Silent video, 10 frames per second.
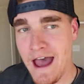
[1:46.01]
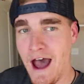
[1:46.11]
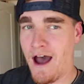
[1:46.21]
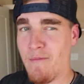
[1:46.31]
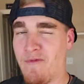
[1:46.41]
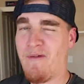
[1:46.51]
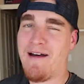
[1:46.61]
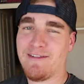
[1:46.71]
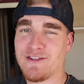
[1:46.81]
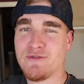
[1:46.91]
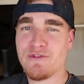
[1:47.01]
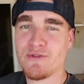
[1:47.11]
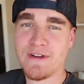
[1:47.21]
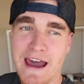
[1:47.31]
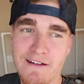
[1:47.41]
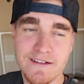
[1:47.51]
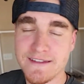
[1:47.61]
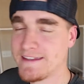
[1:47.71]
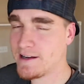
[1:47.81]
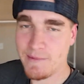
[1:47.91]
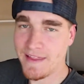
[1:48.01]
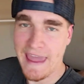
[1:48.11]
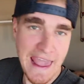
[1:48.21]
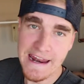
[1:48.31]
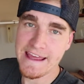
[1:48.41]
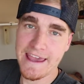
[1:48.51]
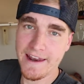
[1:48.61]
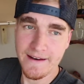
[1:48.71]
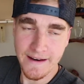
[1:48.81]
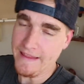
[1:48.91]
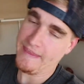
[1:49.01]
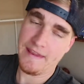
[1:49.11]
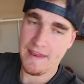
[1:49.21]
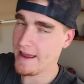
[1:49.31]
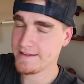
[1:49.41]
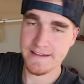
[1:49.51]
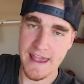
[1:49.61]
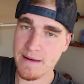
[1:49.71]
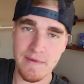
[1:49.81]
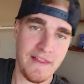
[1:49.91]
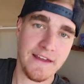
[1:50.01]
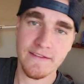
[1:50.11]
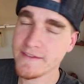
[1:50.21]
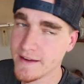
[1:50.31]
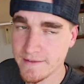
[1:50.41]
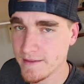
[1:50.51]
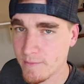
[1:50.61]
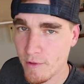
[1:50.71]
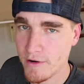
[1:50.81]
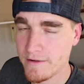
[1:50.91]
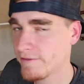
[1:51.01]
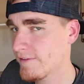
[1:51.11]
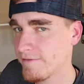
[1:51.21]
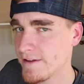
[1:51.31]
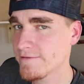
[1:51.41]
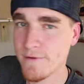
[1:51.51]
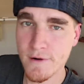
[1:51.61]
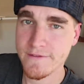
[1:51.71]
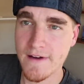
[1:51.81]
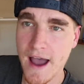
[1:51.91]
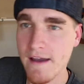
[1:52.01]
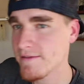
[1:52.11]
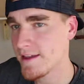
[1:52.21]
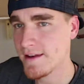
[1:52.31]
For about 2 or 3 hours, and then it'll be like 80 again. And then the next day, it'll be like 60 in the morning, 50, 45, and